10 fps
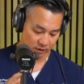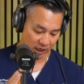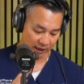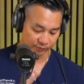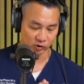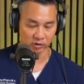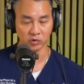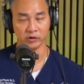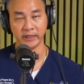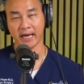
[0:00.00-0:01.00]

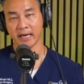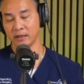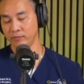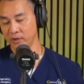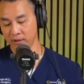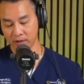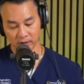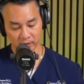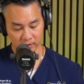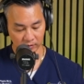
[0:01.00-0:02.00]
abnormal
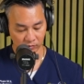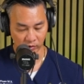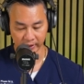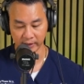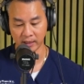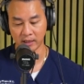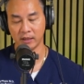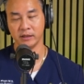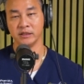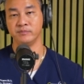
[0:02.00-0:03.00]
anatomy,
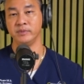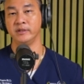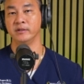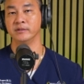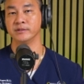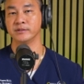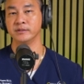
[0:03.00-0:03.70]
whatnot, is because